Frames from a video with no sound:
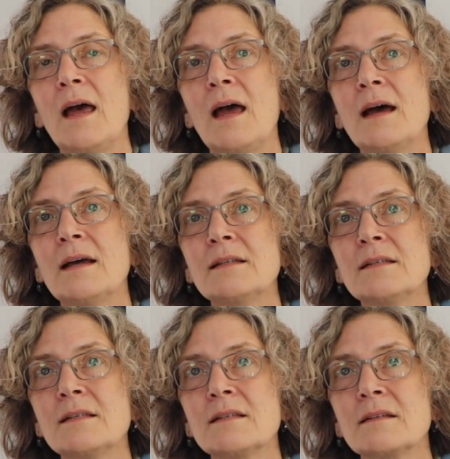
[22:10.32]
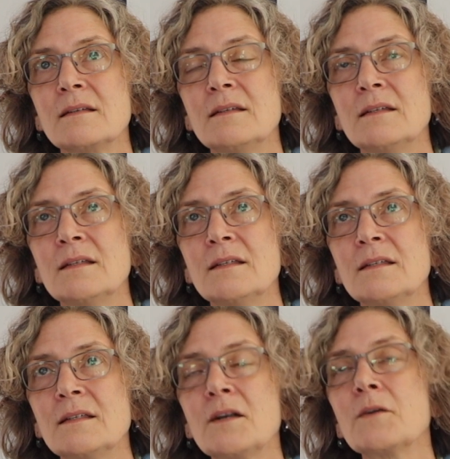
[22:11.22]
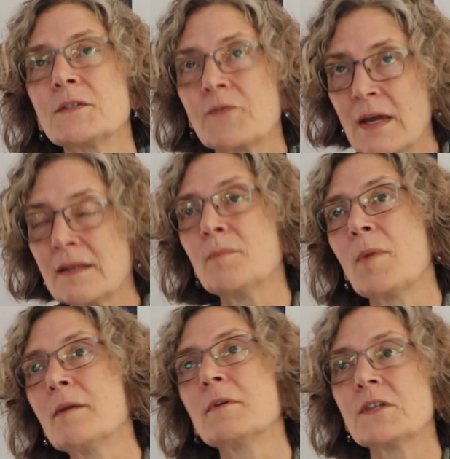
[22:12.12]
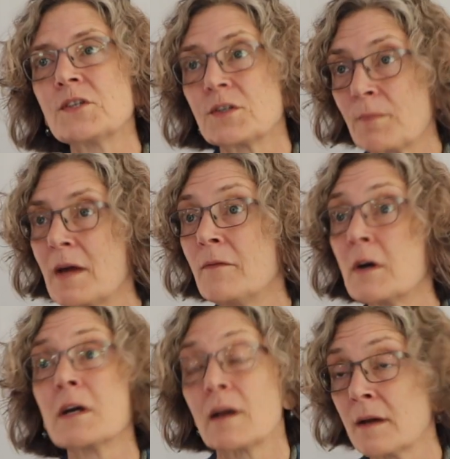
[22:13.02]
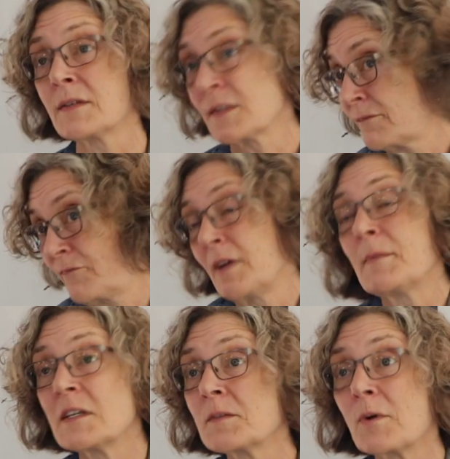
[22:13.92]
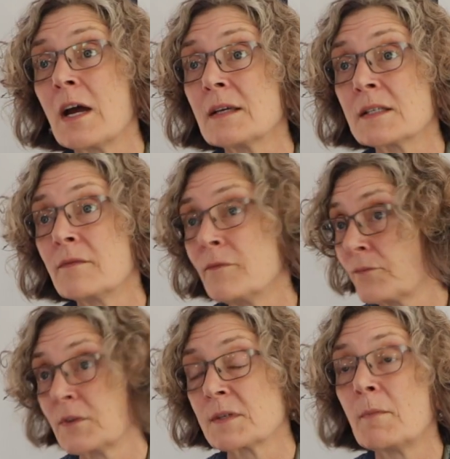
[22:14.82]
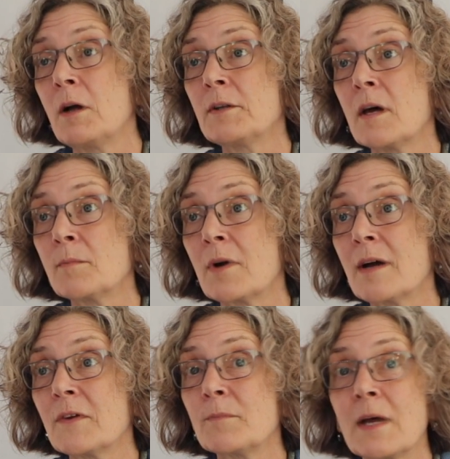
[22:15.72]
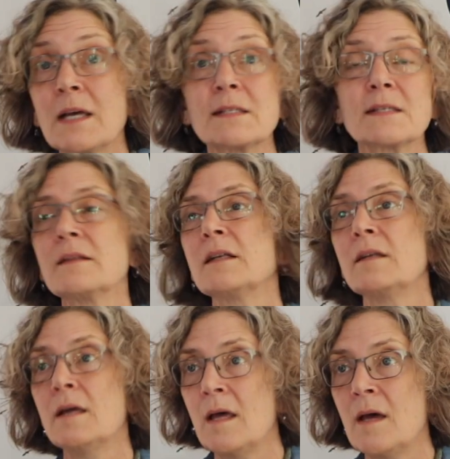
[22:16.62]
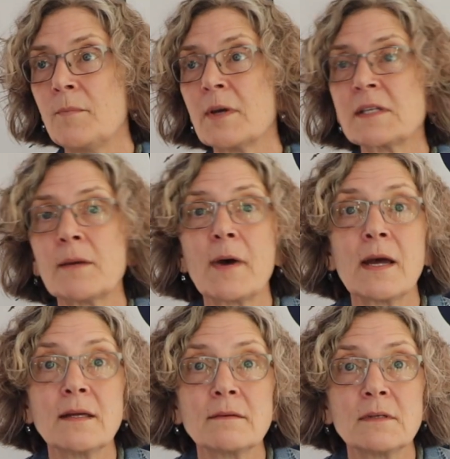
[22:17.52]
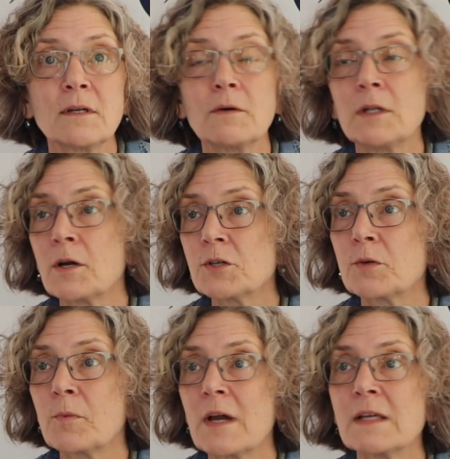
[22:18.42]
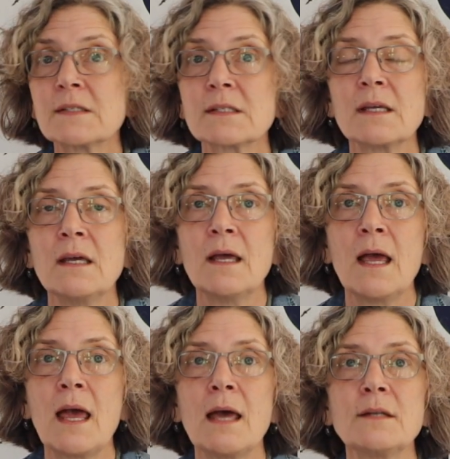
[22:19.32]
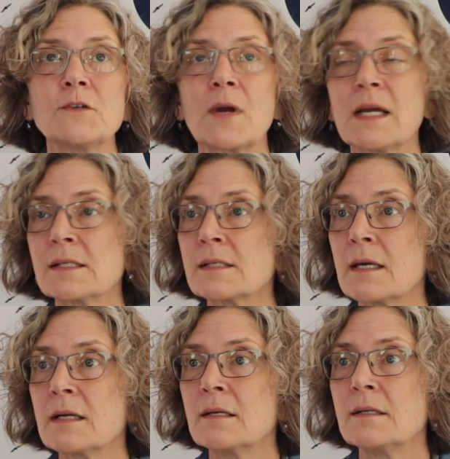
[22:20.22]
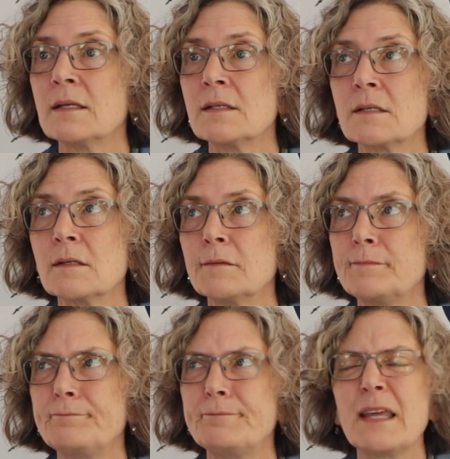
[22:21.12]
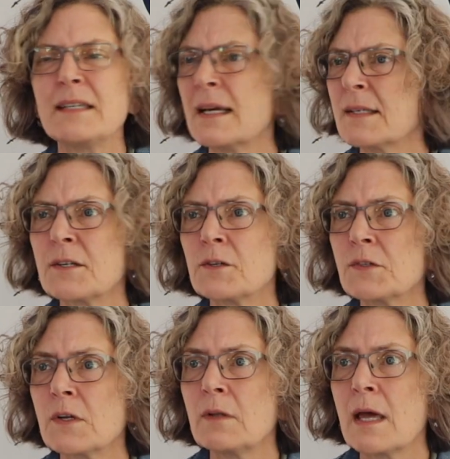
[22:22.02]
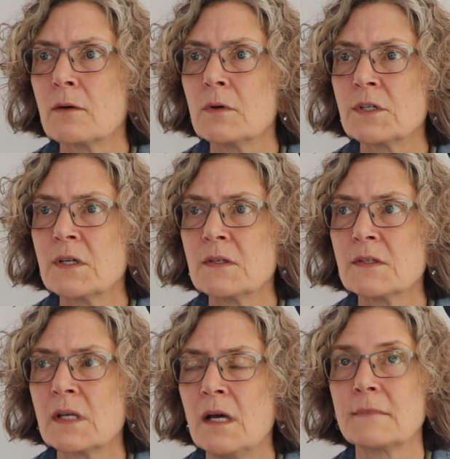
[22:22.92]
And, you know, it was finally published by a feminist press, a small nonprofit press, and then picked up by, you know, a larger press and translated into a dozen or so languages.